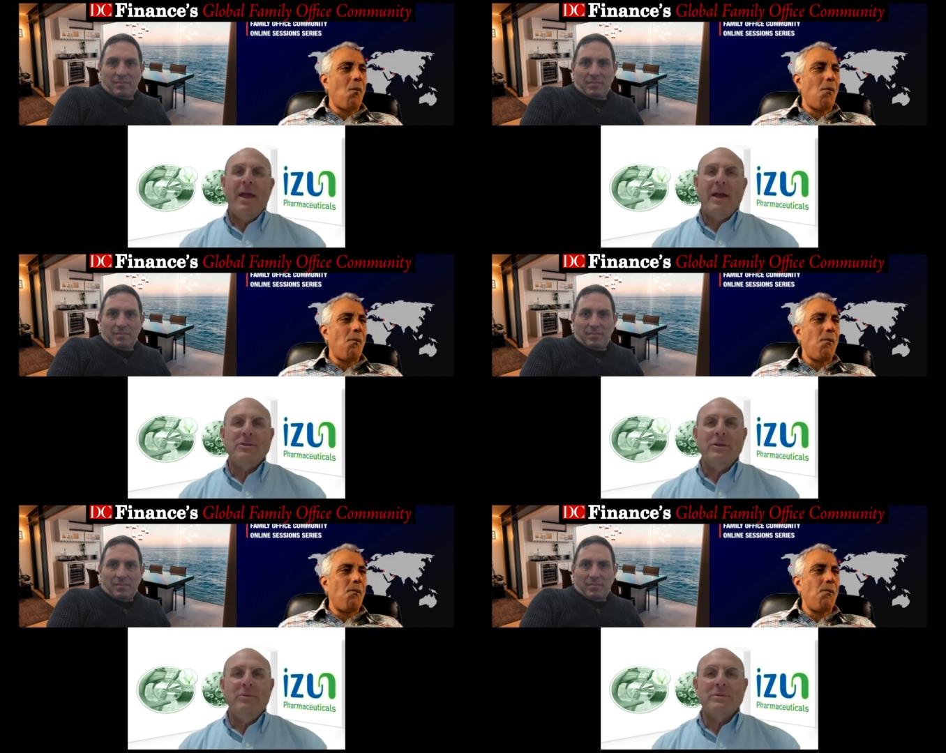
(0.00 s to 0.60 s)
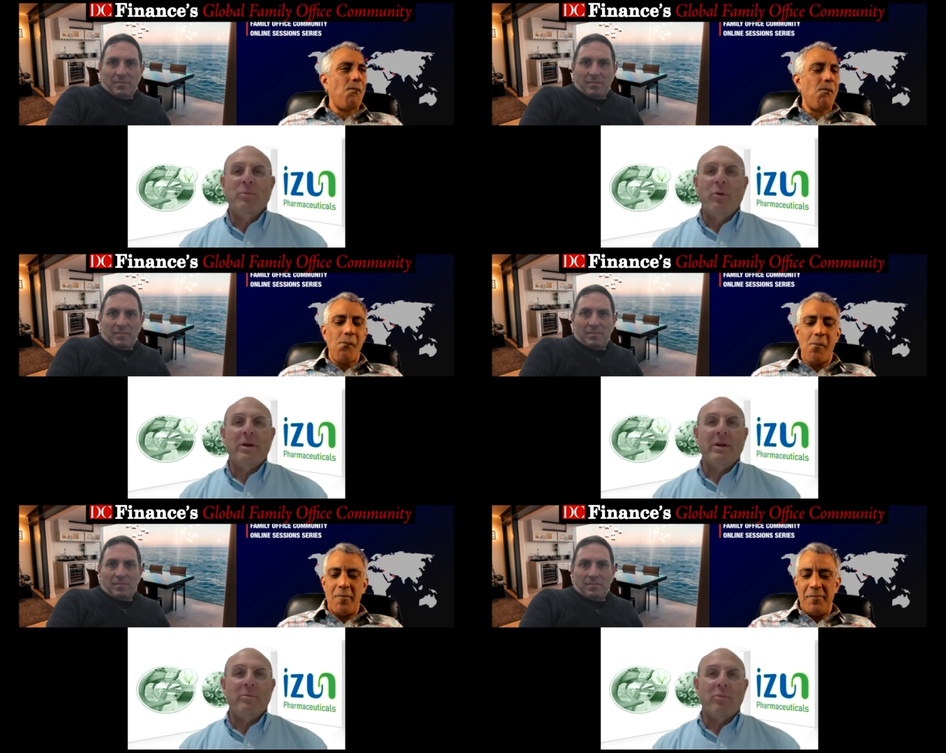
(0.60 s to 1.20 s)
Speaker 1: So I
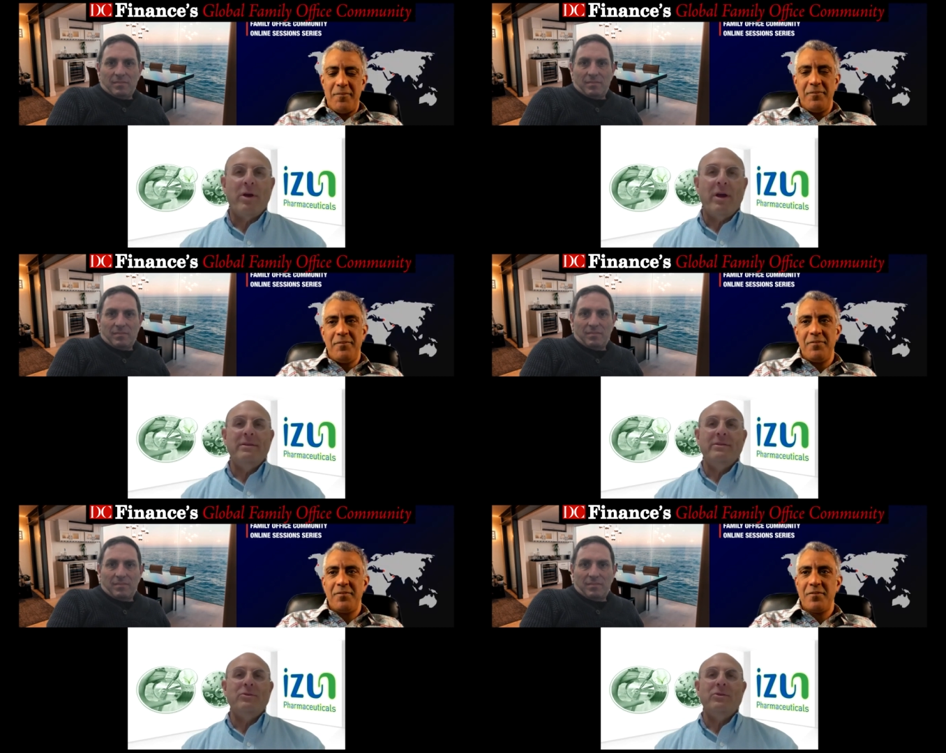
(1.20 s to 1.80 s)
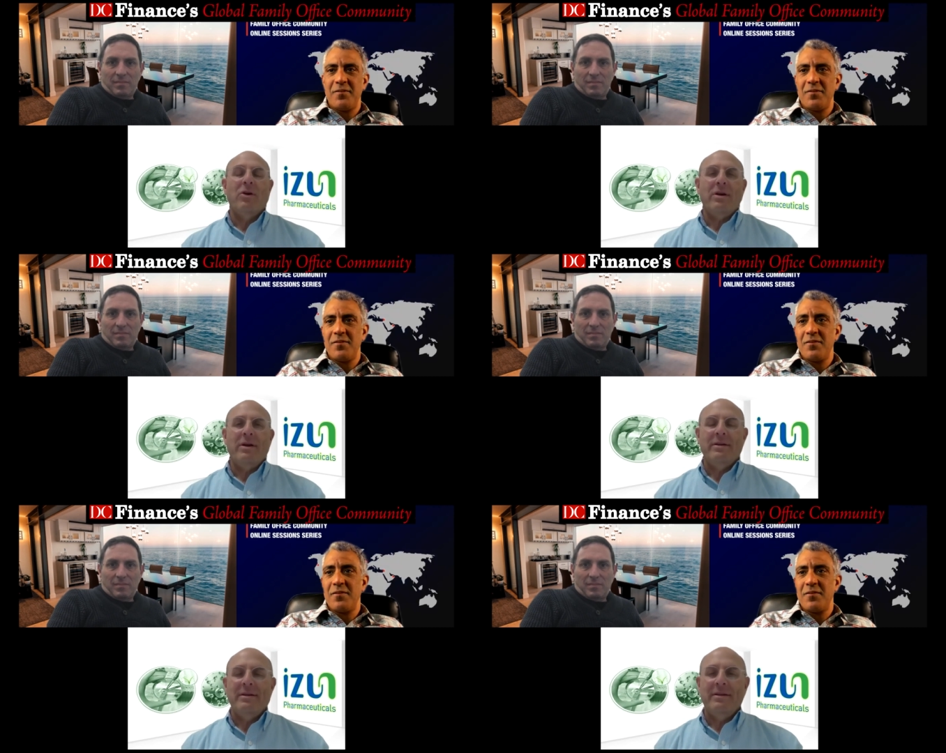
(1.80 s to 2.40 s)
actually was born and bred in New
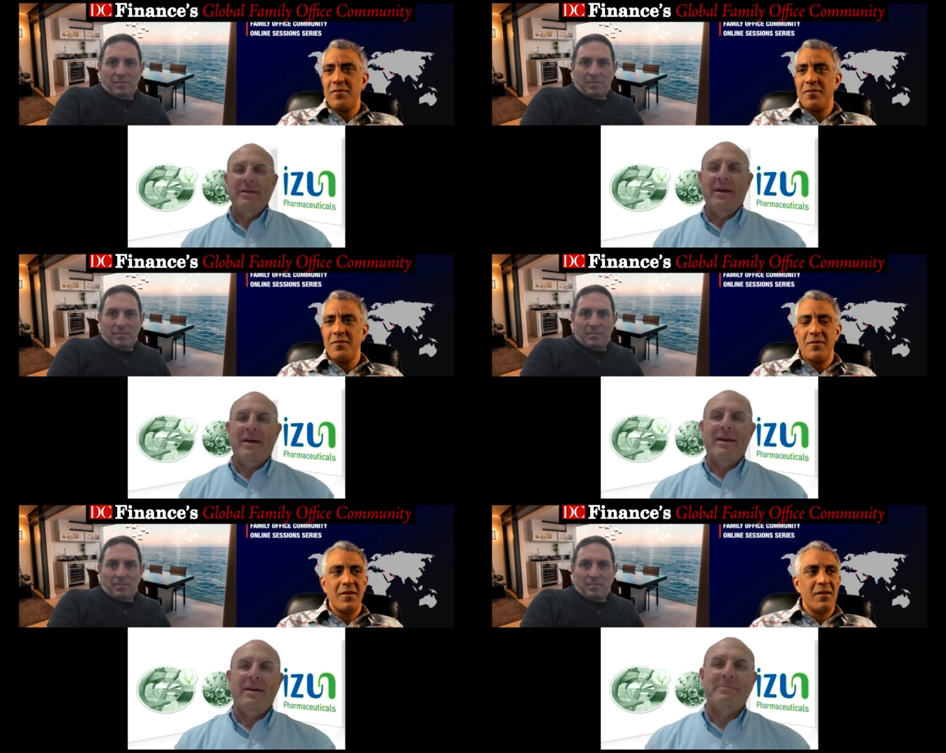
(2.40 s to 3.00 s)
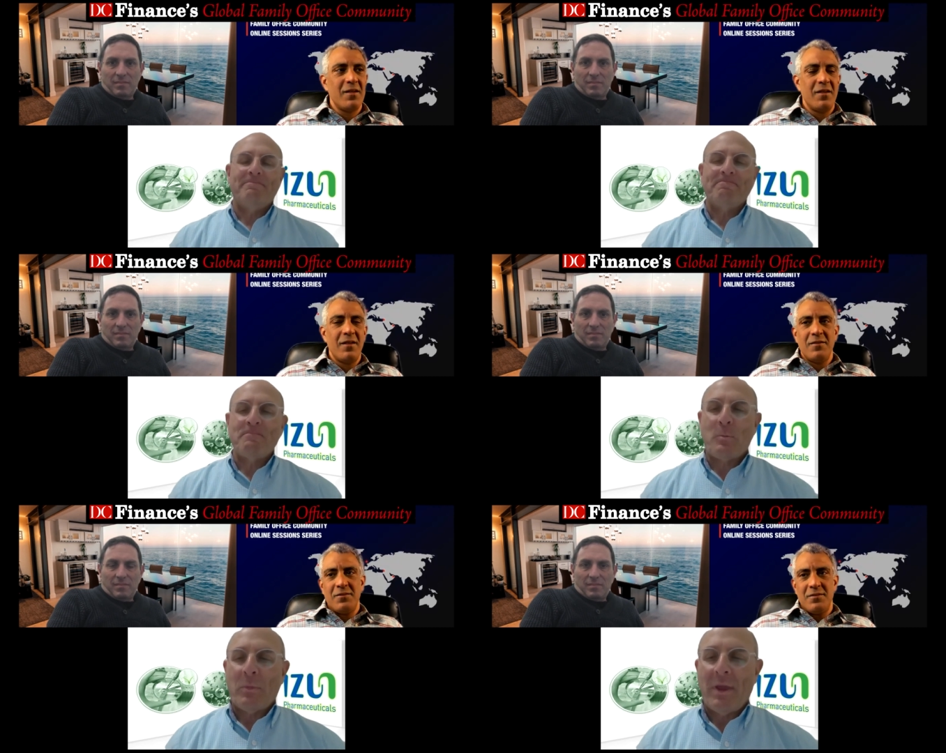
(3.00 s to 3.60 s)
York um,
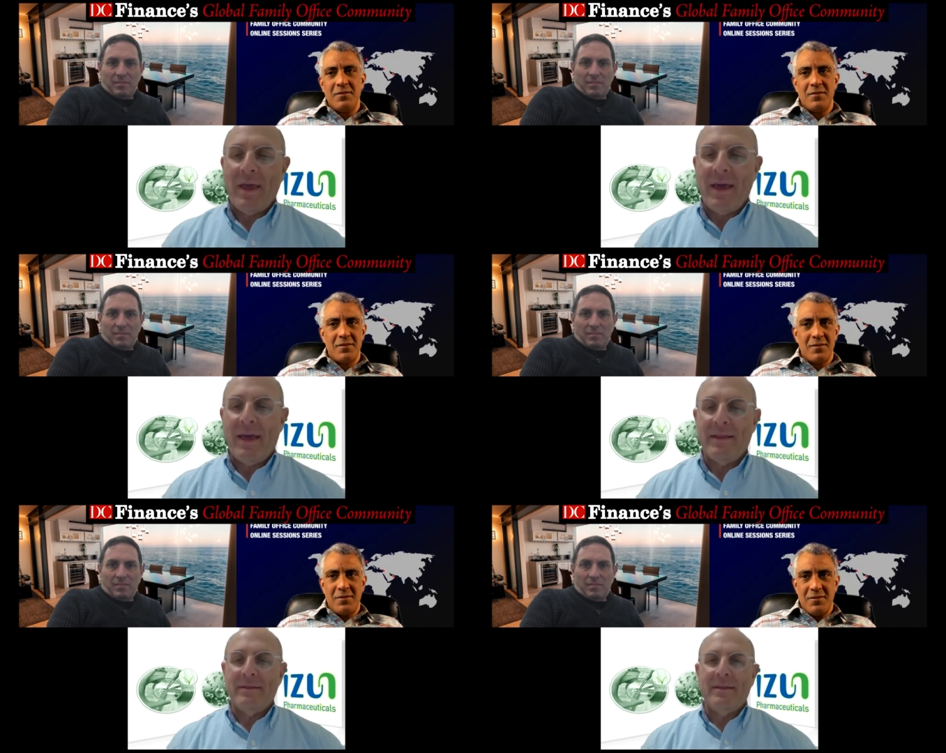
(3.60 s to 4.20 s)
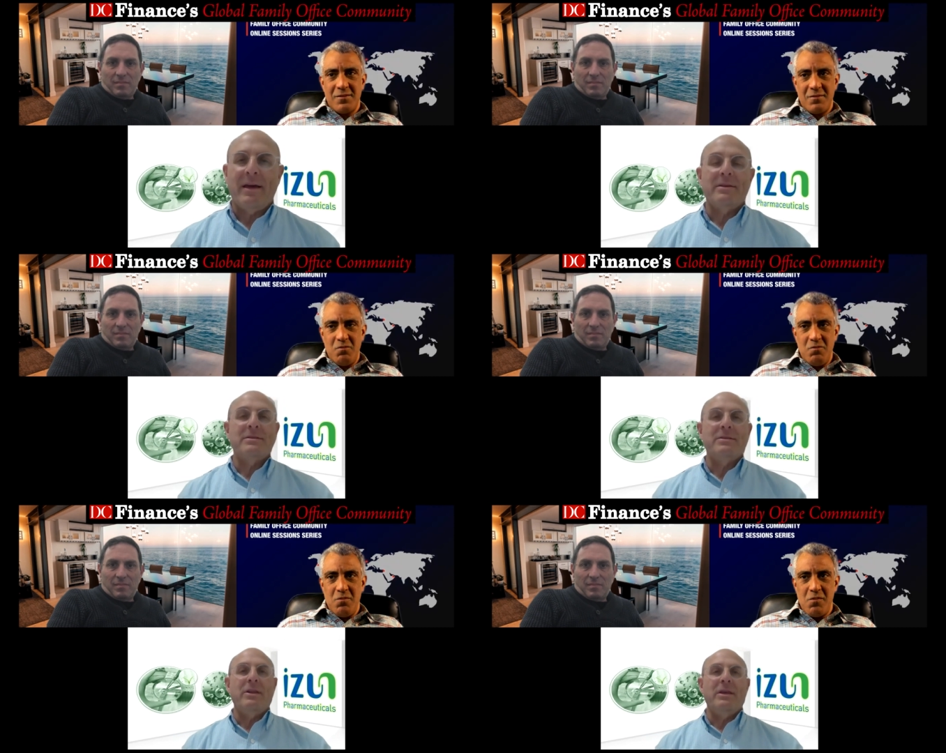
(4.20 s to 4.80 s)
and uh,
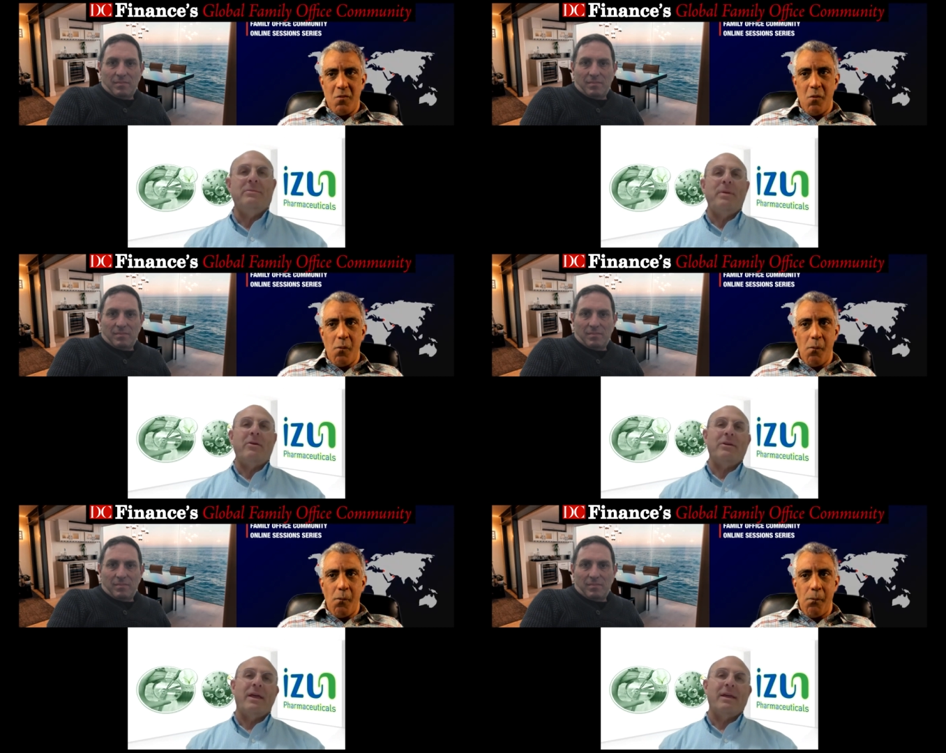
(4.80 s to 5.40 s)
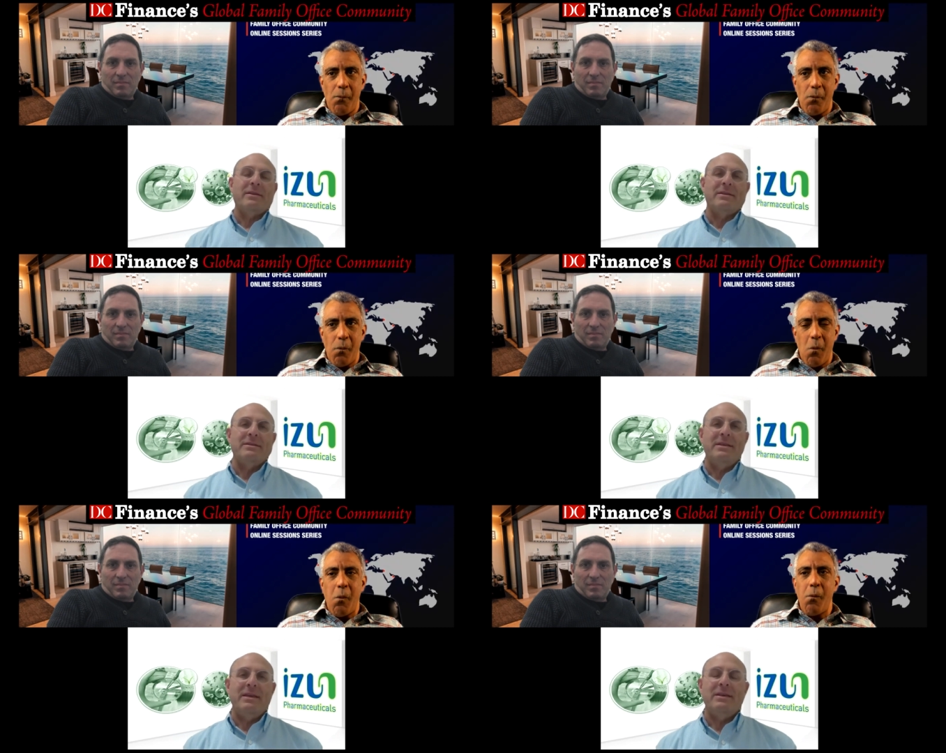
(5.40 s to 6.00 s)
studied periodontal
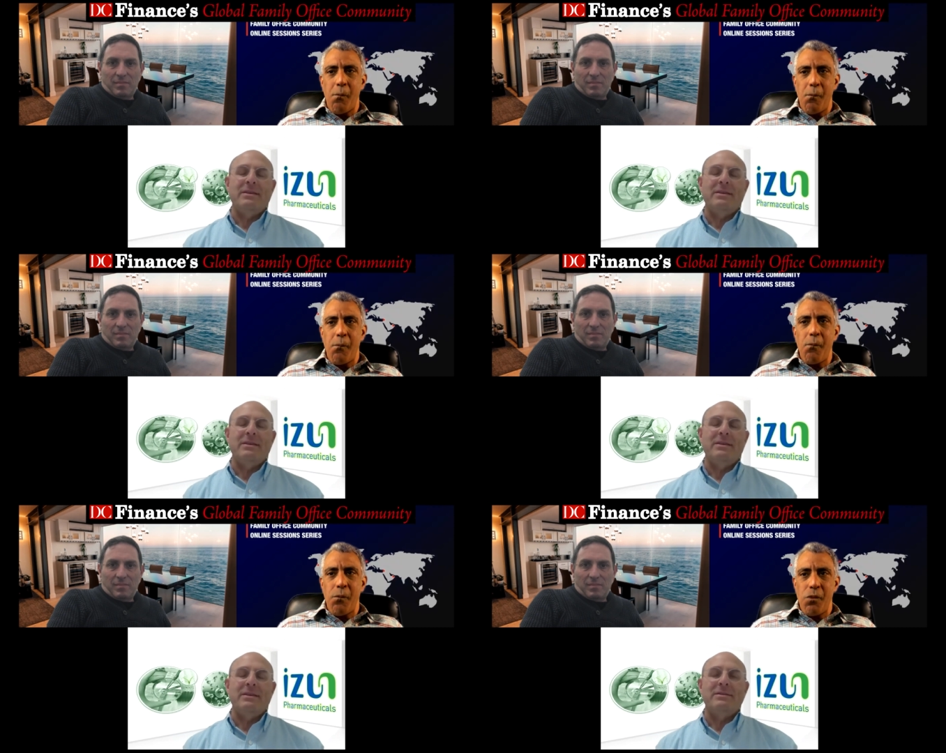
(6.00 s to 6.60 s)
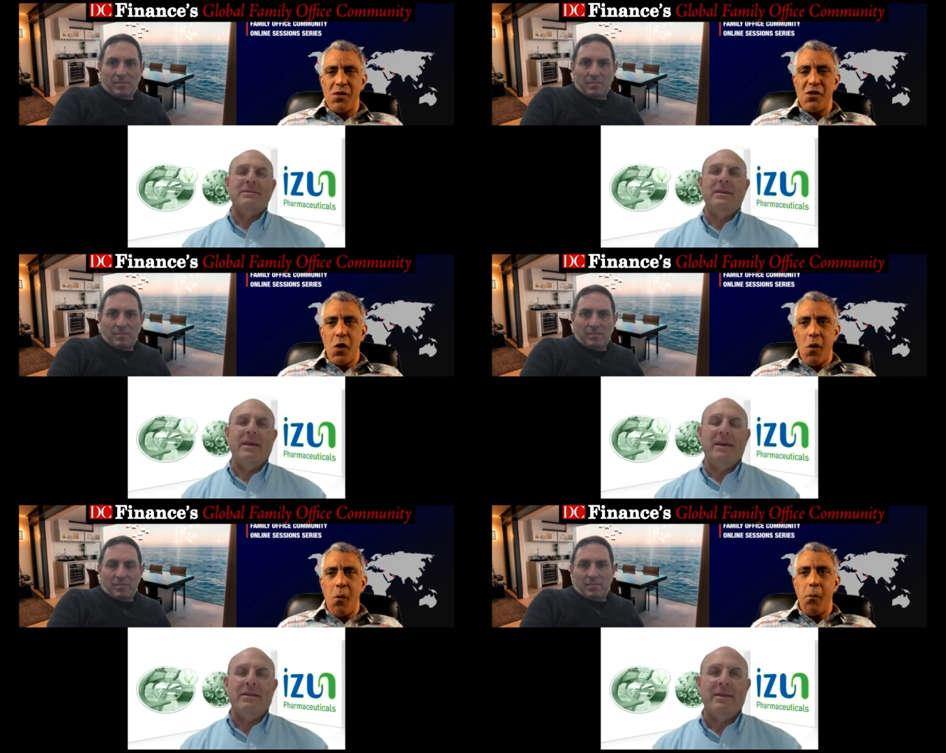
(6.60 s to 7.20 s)
disease
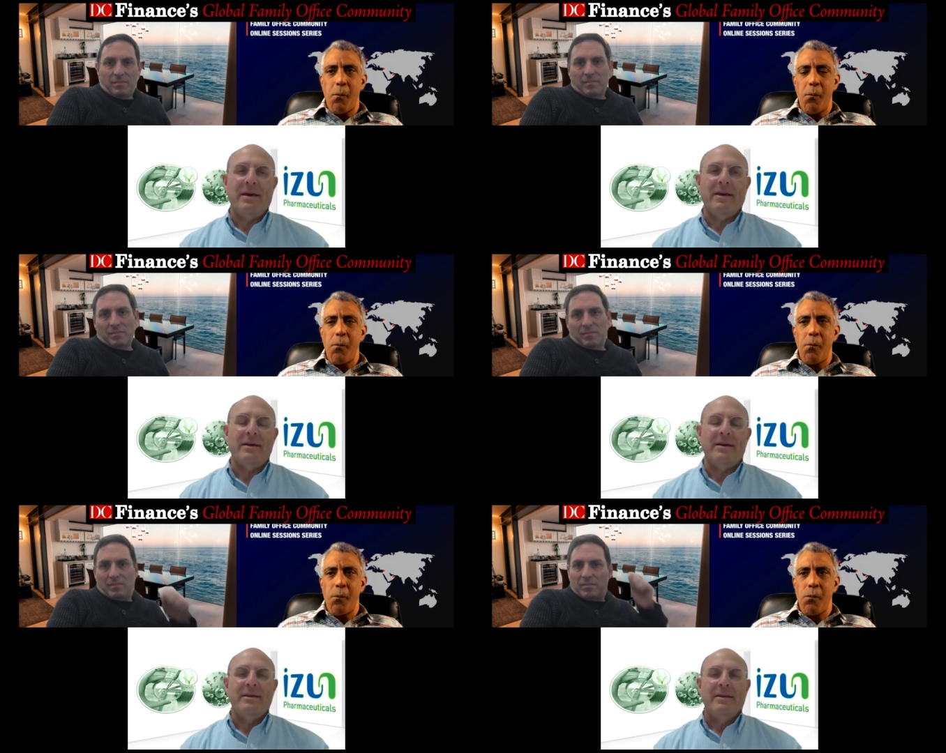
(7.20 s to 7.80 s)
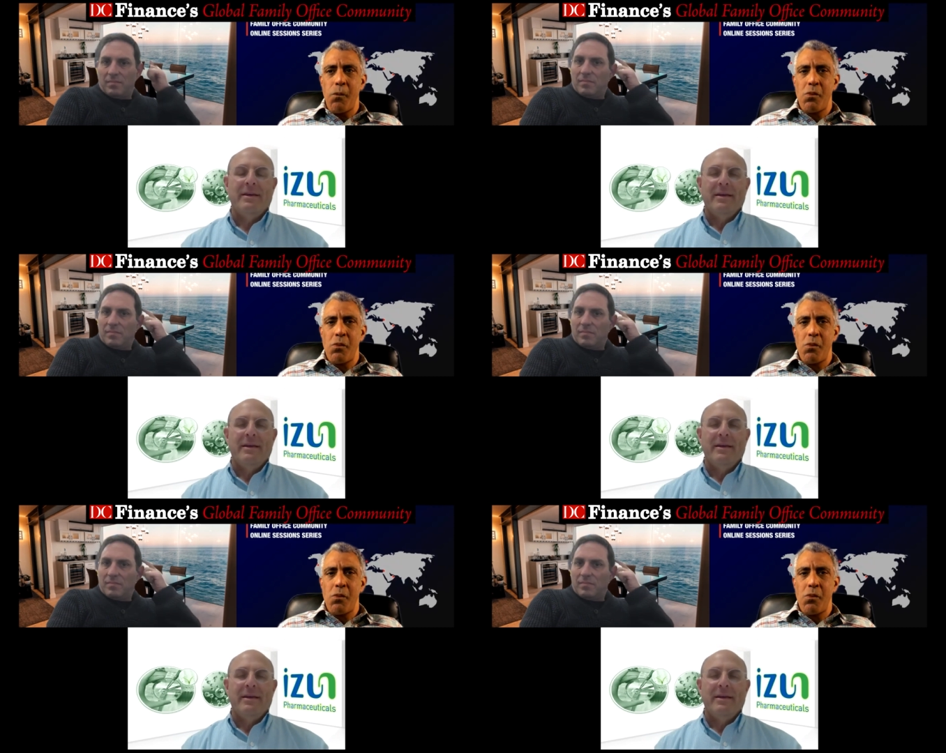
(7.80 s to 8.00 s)
in uh,